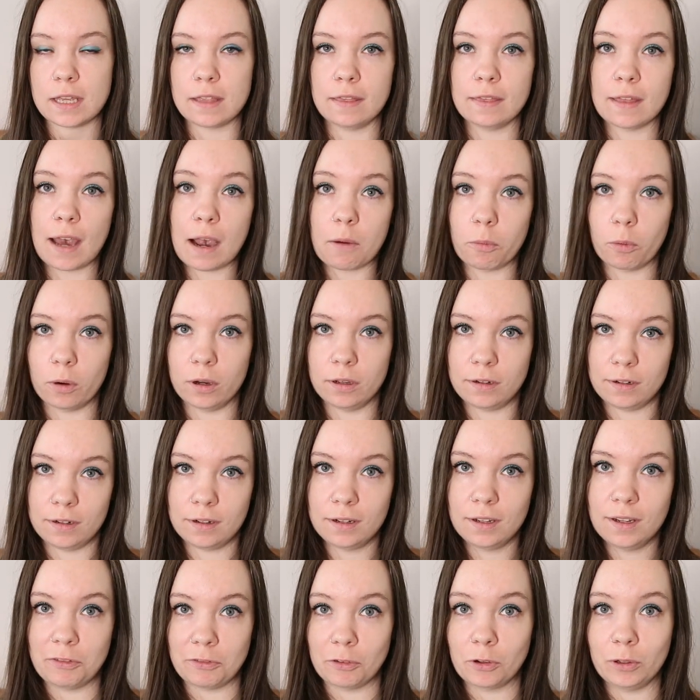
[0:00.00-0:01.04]
In that
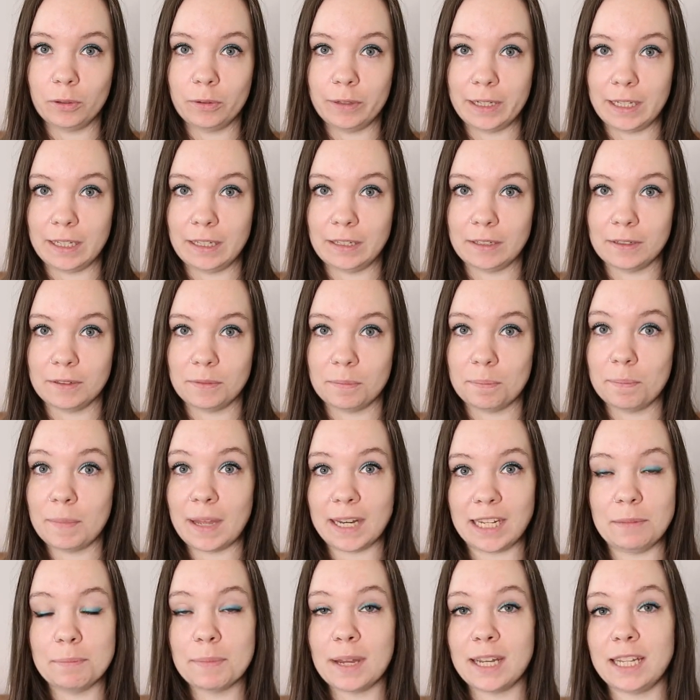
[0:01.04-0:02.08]
one we're following
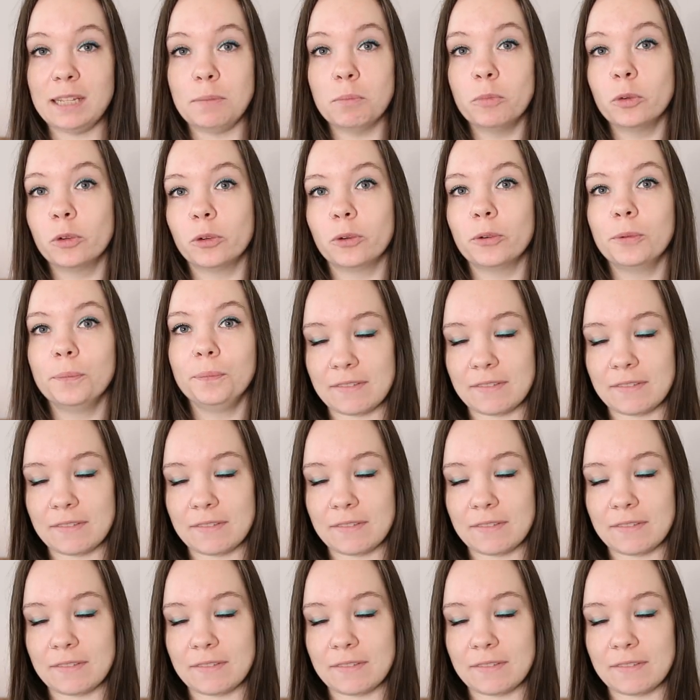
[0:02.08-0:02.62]
many, many more.